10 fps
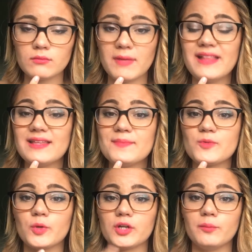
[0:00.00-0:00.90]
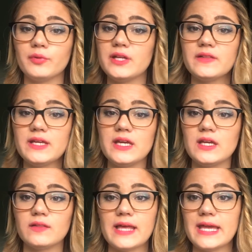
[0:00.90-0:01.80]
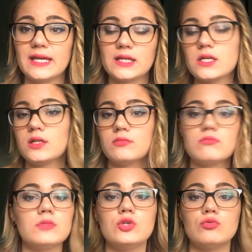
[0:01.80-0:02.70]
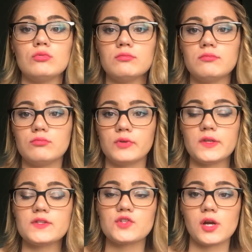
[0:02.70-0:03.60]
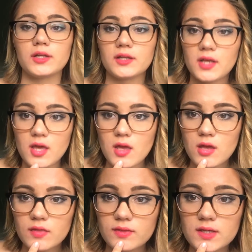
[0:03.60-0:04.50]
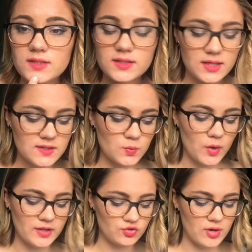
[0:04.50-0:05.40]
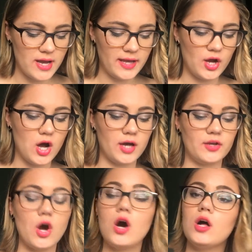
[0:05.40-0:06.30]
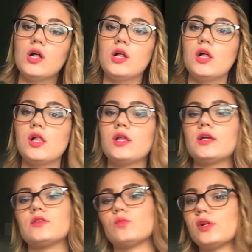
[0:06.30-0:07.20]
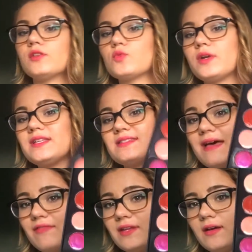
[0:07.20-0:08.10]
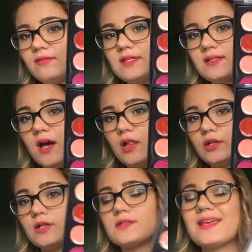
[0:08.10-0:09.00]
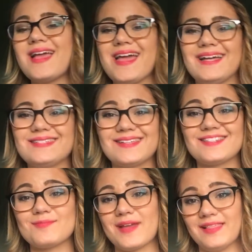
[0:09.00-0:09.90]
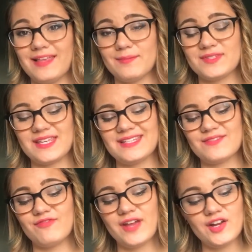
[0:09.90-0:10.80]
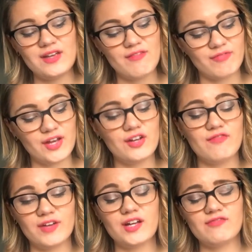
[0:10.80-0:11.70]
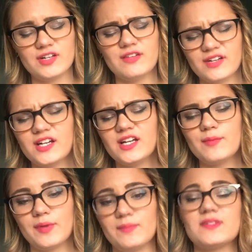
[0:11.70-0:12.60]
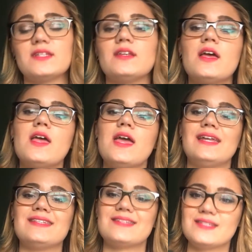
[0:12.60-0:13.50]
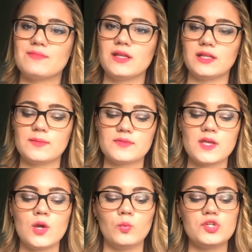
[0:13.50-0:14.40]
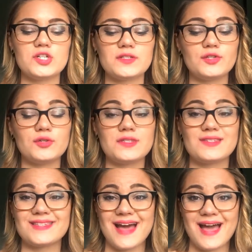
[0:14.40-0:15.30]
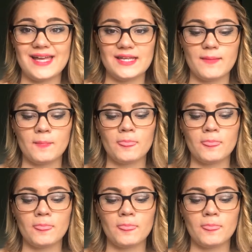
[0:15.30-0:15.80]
My lips were completely like nude when this started. This is what trying on all, well, 27 of these colors has done to my lips. It is very, very, very, very, very pigmented and it tinted my lips, which is a good sign.